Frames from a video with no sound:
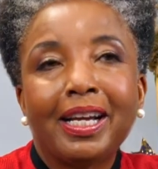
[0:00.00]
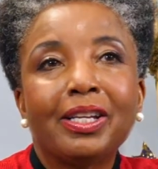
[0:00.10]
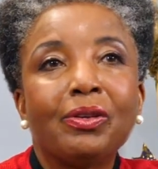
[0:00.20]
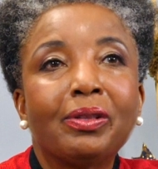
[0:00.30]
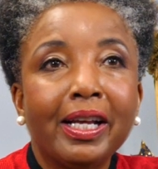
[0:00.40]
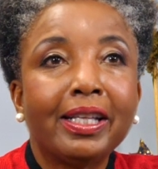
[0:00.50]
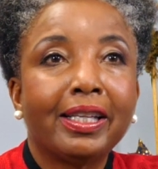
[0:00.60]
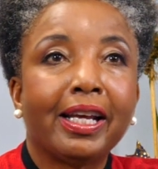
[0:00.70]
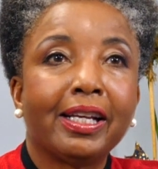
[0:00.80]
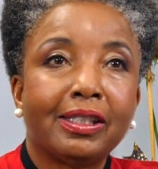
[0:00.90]
And you think
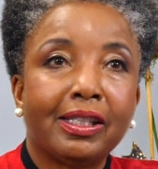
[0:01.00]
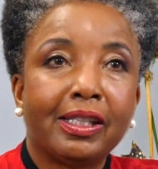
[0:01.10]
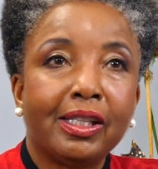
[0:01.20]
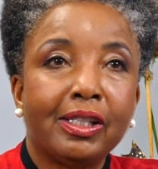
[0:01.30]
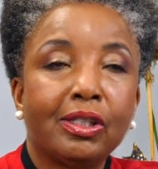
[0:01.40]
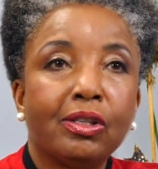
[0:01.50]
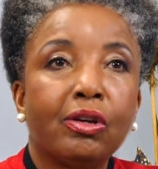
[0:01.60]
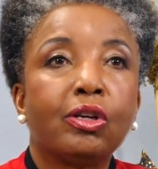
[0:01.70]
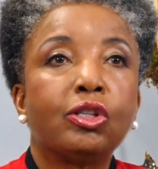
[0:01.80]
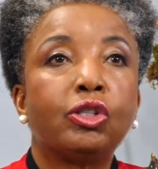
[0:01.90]
the answer is
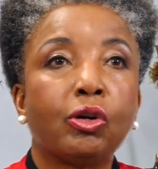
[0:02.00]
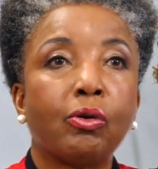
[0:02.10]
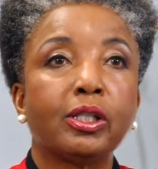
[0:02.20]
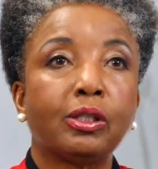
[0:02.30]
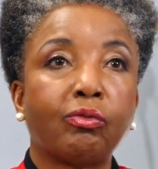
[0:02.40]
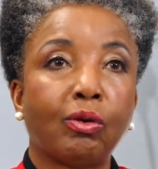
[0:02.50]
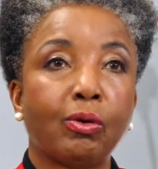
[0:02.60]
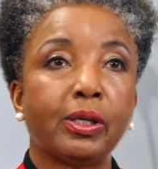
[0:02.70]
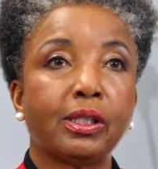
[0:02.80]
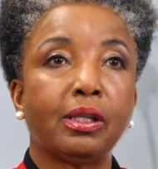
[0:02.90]
George
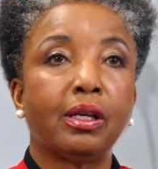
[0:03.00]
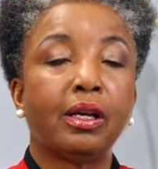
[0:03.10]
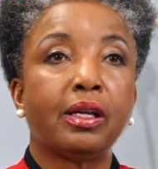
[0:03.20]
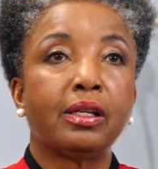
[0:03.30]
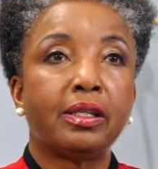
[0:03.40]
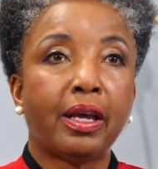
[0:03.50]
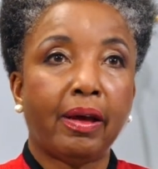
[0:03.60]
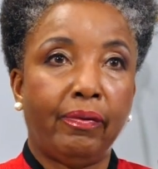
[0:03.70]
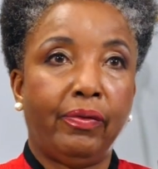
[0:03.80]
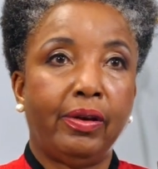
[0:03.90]
Floyd's
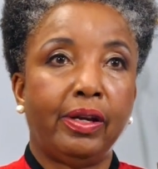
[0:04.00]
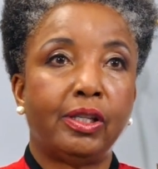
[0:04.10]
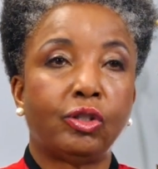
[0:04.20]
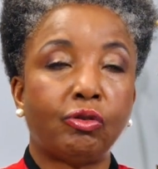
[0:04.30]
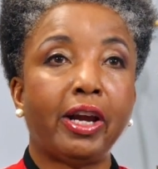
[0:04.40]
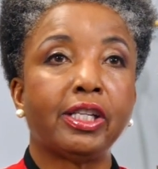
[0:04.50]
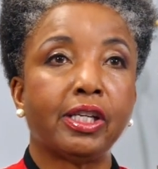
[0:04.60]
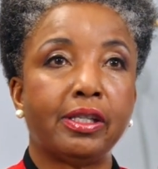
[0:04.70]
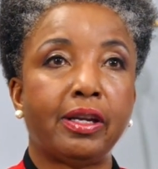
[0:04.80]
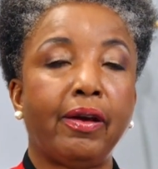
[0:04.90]
death, his
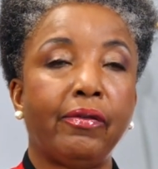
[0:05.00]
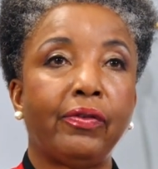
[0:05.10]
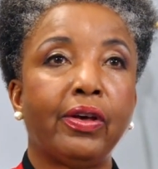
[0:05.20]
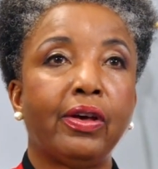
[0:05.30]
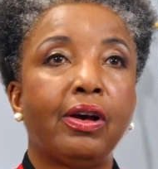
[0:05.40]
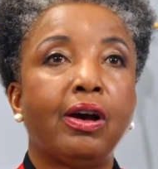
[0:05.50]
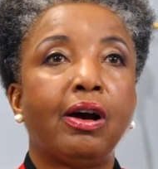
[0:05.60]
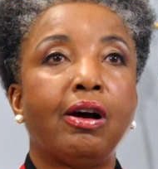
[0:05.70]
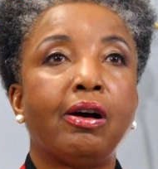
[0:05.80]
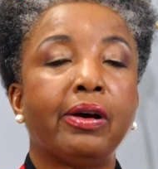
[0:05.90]
tragic death
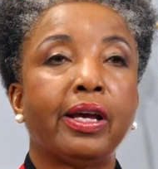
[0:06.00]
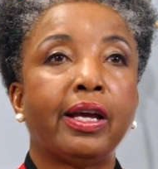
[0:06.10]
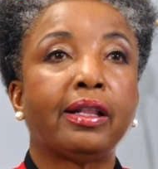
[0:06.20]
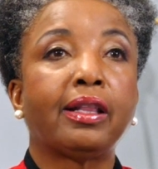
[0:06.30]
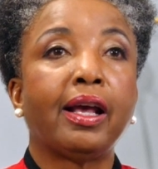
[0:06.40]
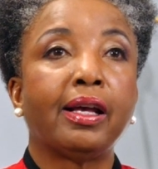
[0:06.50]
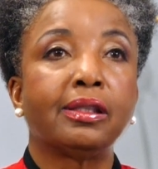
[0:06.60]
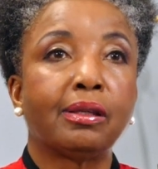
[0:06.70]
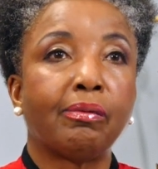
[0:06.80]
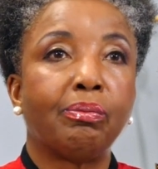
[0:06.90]
uh, at the
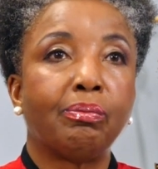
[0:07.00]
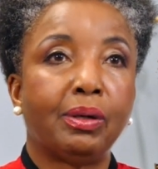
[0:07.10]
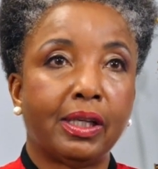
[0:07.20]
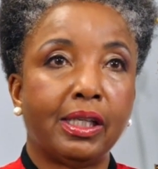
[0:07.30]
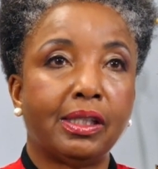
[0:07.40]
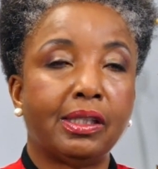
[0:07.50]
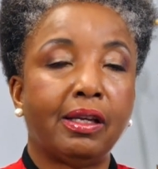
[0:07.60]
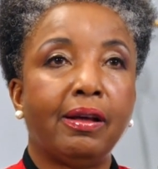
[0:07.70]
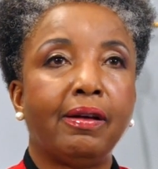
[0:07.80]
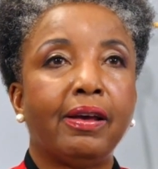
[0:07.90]
hands of
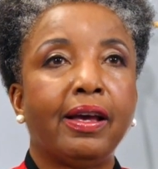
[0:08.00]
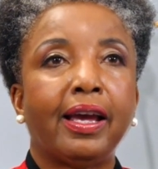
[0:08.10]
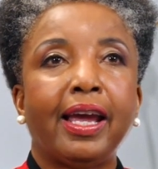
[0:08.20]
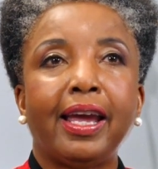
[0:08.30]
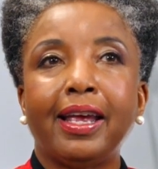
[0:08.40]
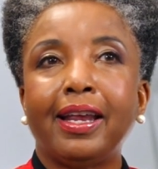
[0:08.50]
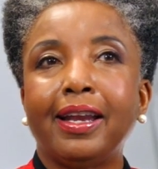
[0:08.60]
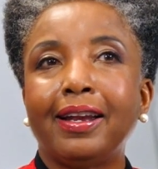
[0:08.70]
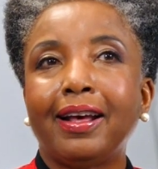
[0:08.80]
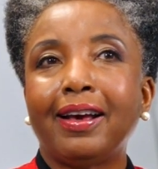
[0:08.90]
police.
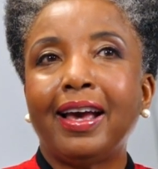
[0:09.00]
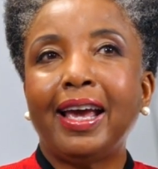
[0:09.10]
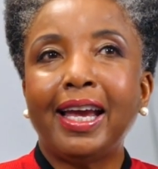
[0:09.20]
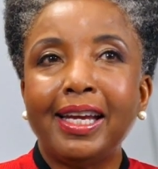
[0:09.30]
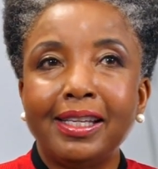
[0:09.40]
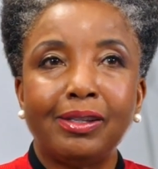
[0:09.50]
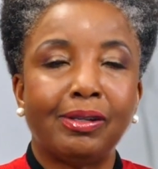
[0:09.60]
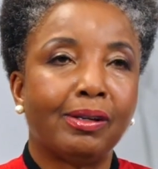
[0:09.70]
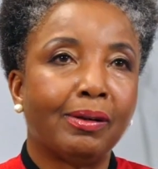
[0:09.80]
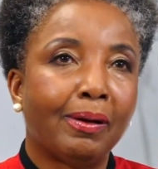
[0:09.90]
And I hate
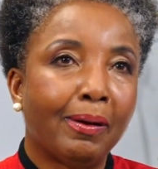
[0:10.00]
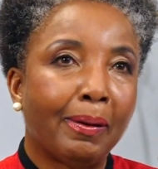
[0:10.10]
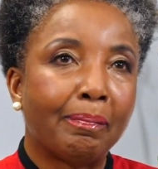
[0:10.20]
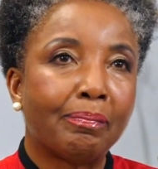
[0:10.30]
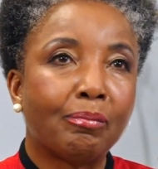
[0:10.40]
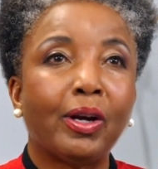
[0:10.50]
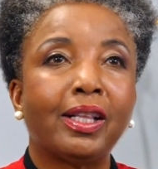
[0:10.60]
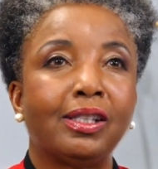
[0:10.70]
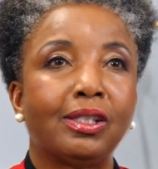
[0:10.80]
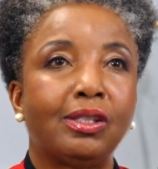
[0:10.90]
to um,
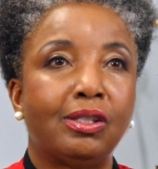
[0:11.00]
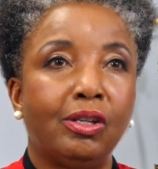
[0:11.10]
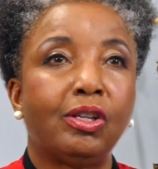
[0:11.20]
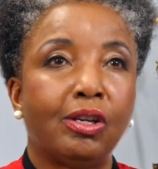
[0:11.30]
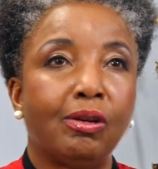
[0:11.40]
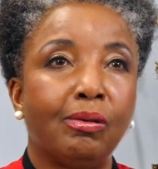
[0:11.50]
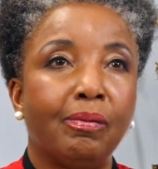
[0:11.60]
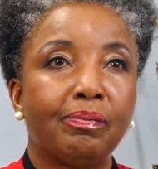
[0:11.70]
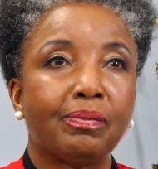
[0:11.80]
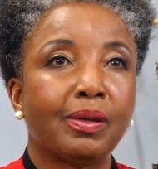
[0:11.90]
break this to
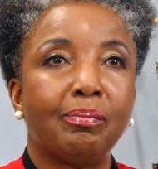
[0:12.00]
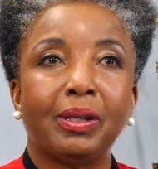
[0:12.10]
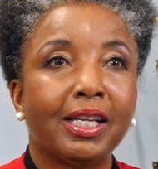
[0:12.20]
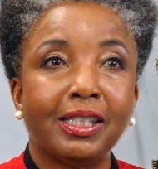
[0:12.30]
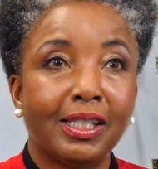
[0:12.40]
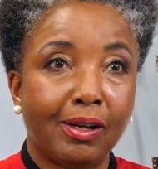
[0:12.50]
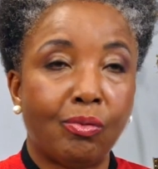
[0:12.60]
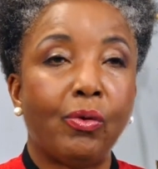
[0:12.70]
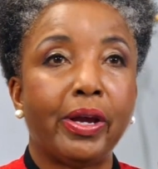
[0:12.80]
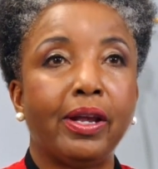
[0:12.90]
you, but that's
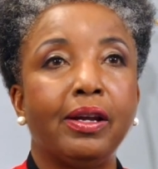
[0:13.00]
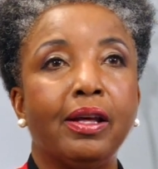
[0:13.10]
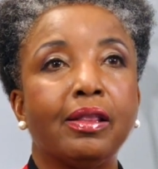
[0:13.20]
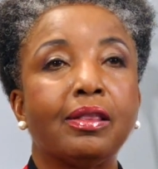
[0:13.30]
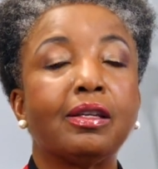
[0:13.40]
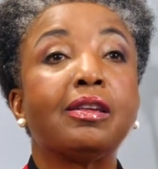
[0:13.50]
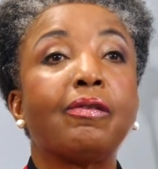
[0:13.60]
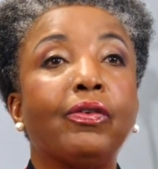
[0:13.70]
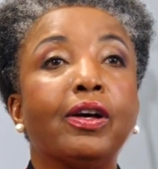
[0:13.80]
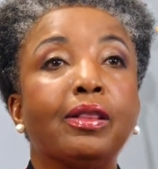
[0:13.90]
not when the
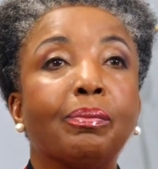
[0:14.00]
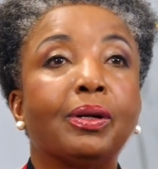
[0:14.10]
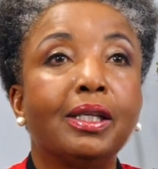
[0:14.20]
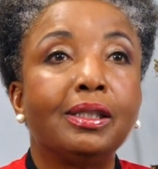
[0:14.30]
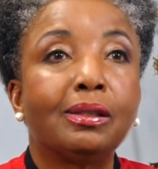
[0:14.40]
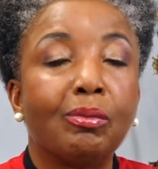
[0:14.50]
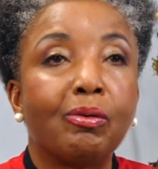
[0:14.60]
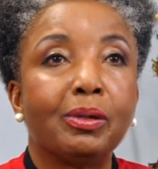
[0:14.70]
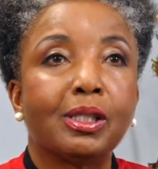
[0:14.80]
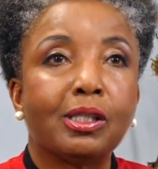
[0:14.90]
defund the police
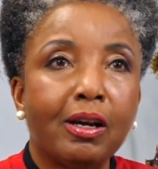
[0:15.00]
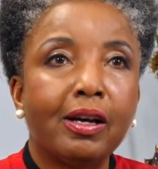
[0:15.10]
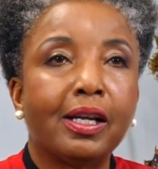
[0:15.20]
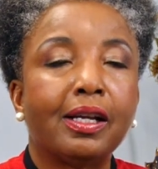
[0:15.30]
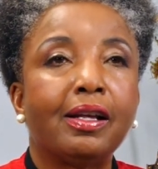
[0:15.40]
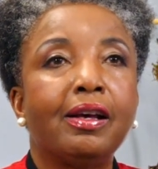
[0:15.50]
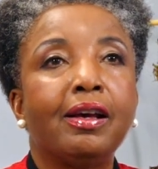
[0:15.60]
movement started.